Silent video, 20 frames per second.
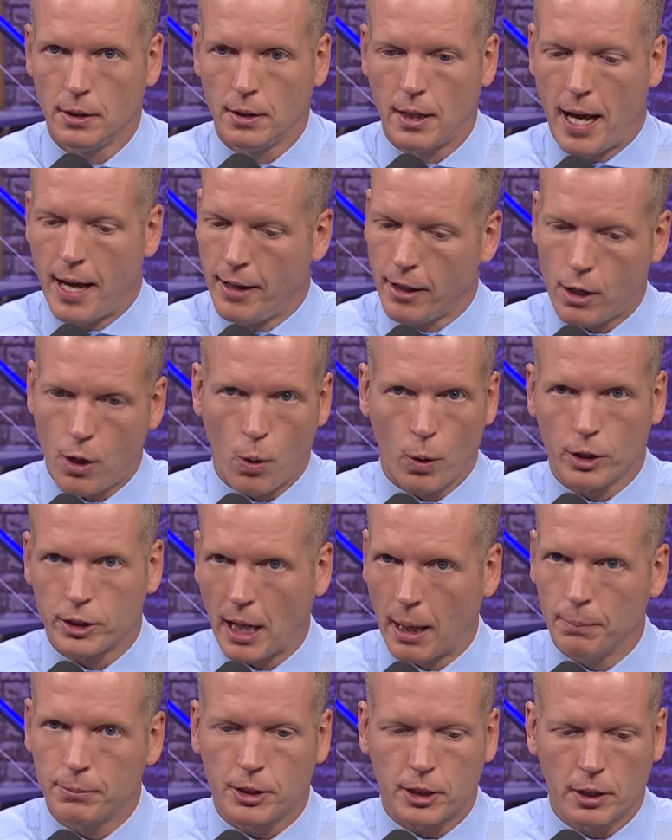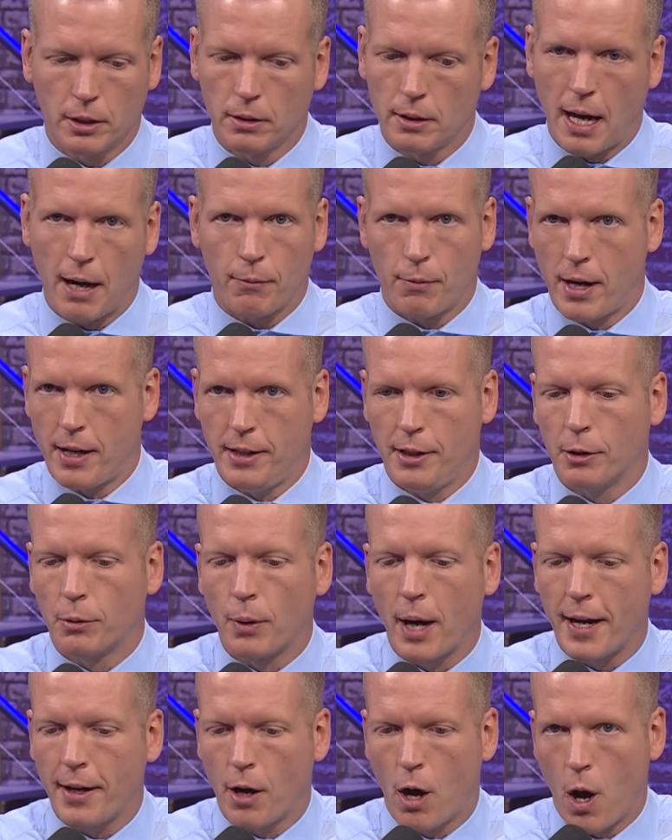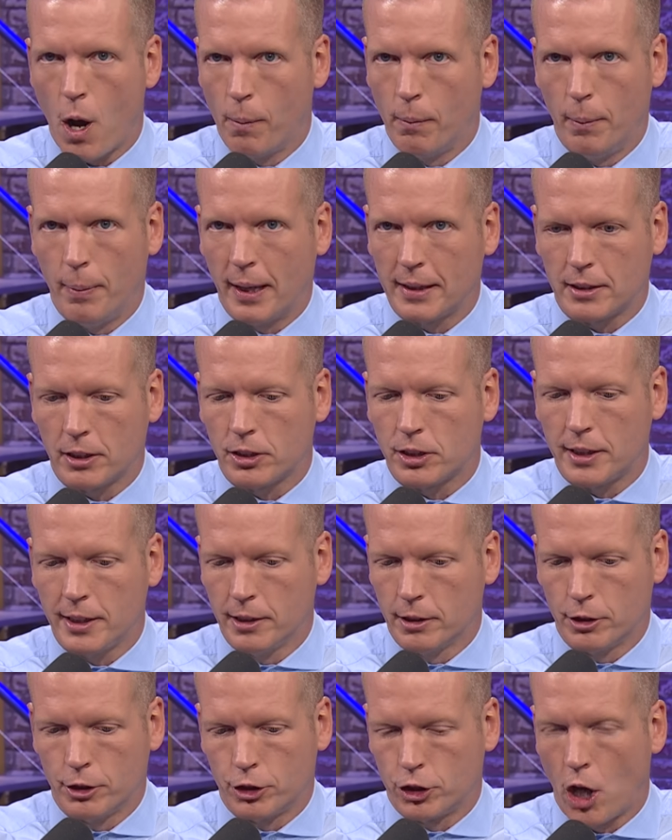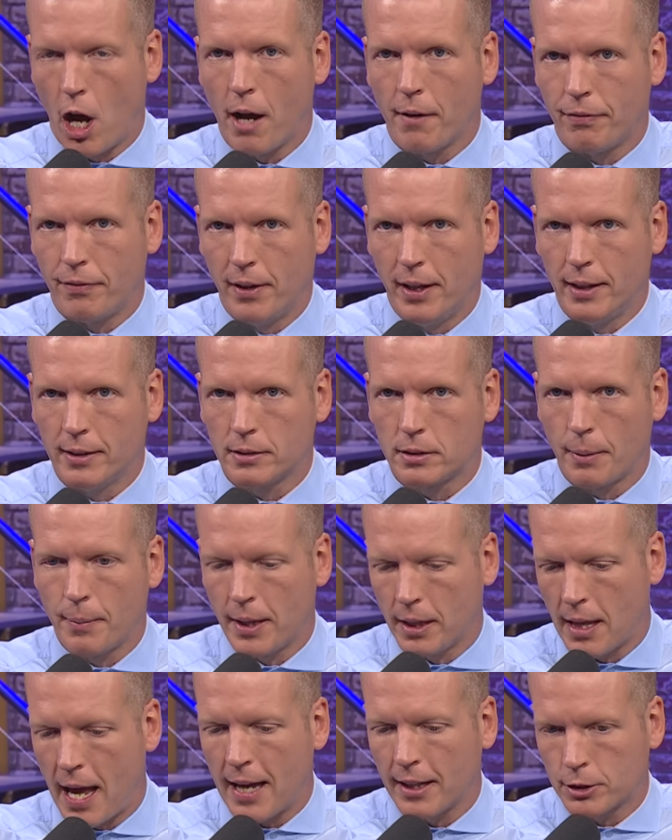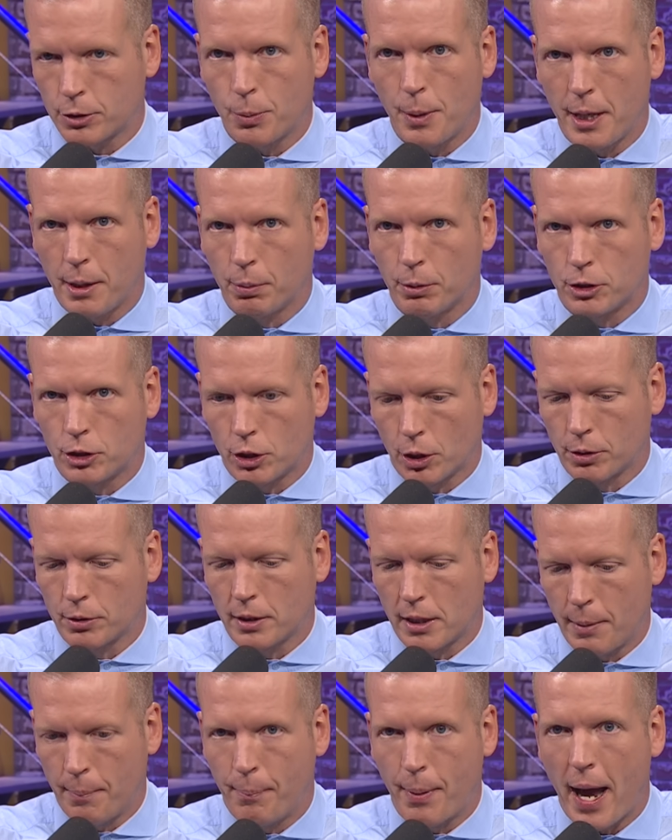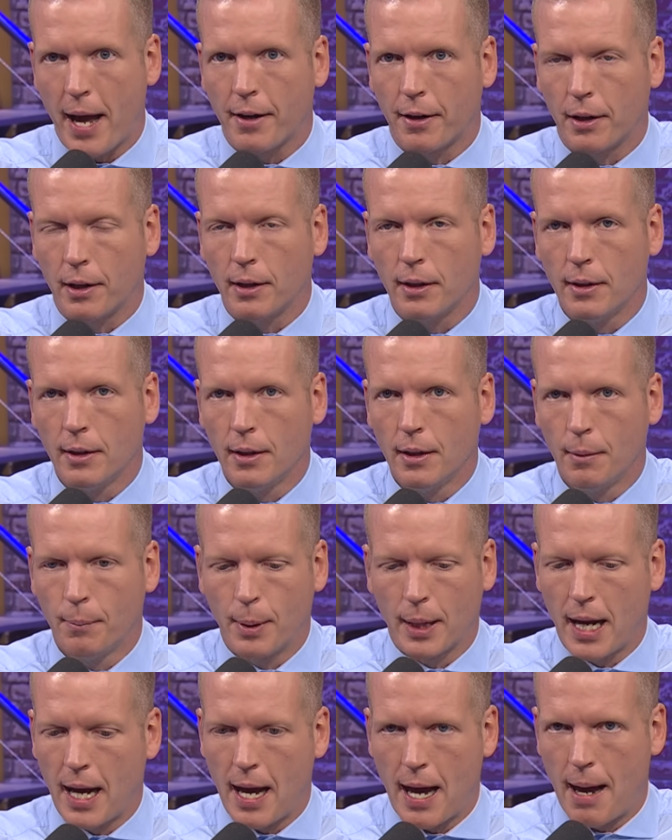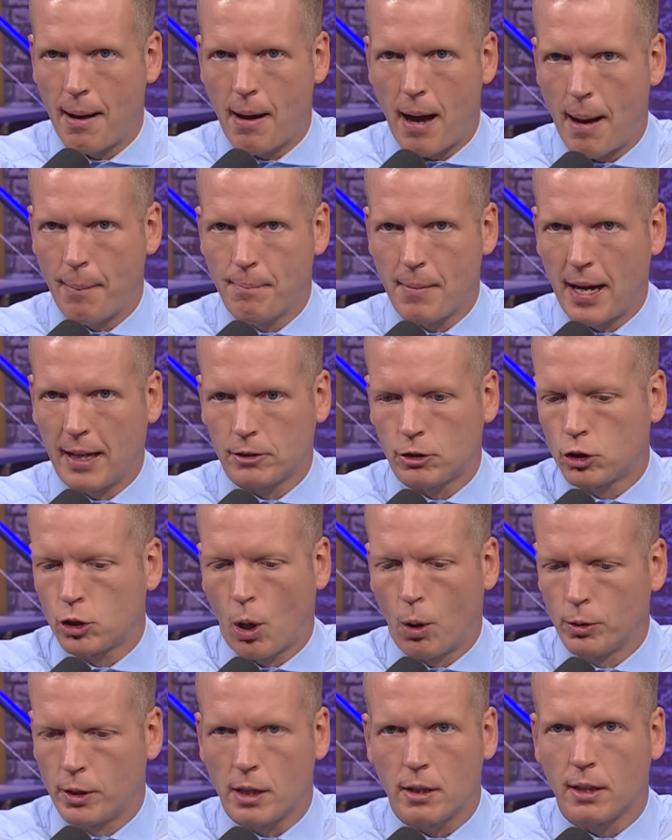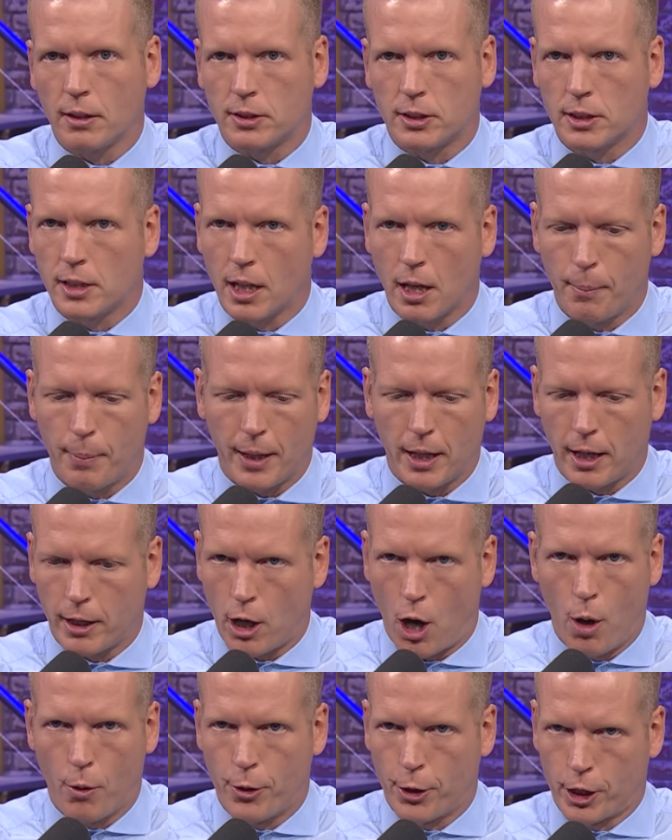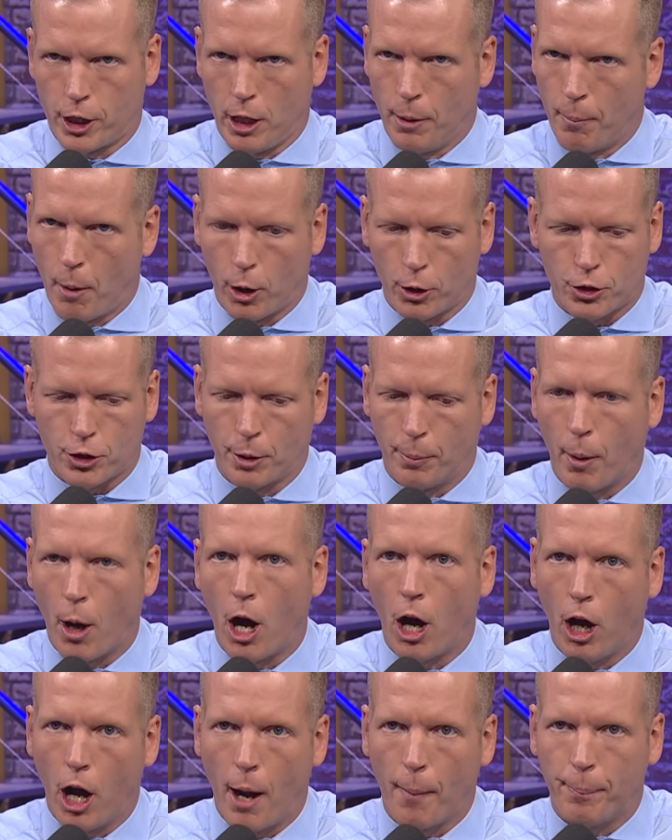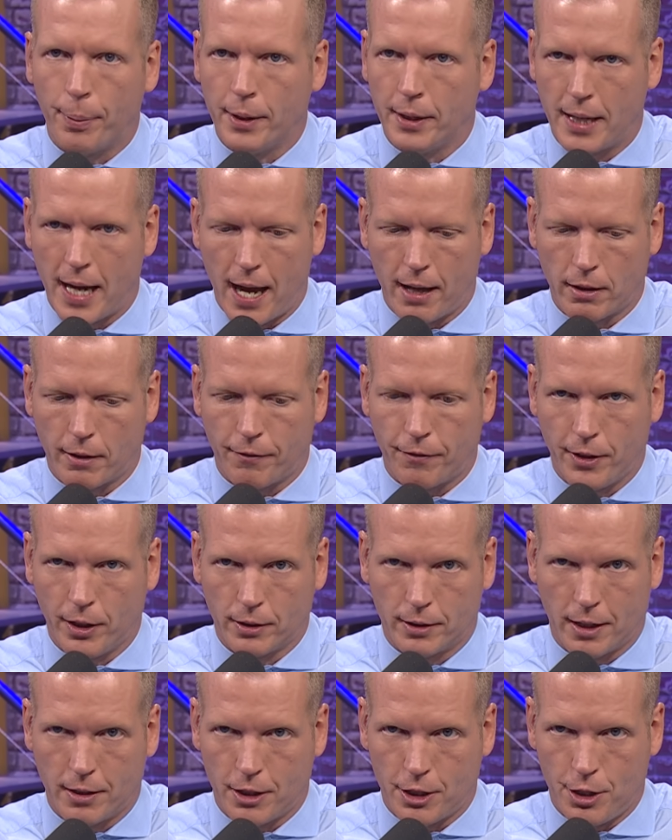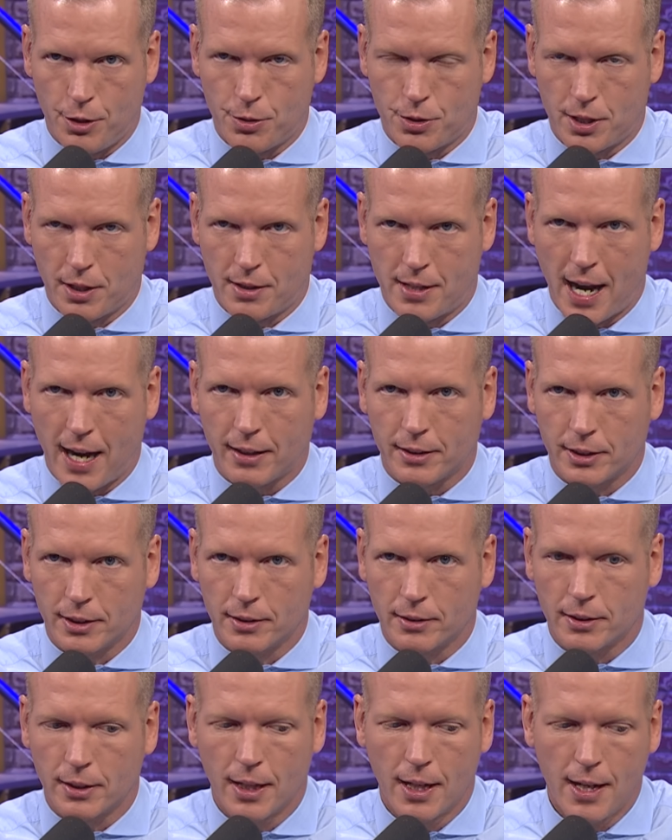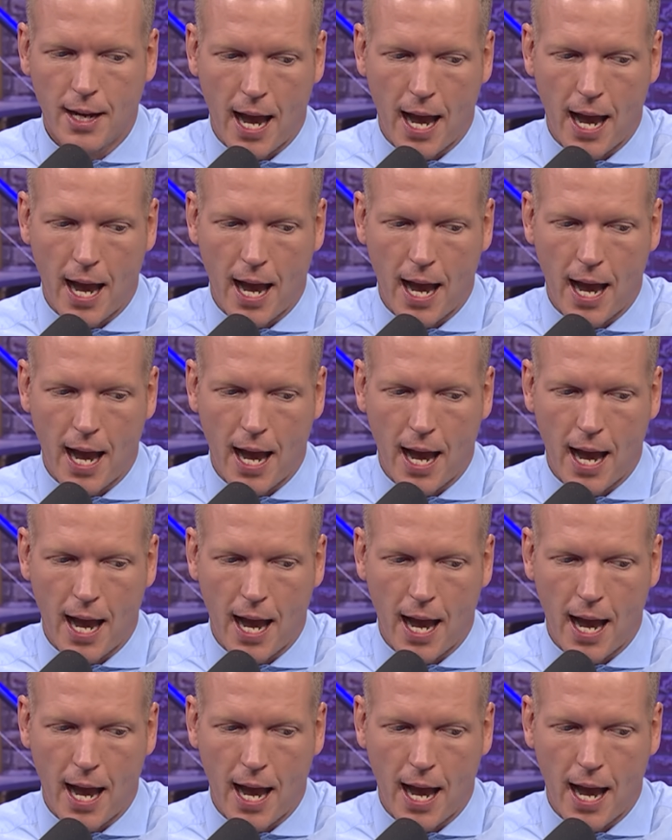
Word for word: And of course, I'm still not ready to write home about the Steelers' offense. I mean, last week was certainly better, but I, am not sold that this is going to be like, oh, they're going to march the ball up and down the field on the Houston Texans.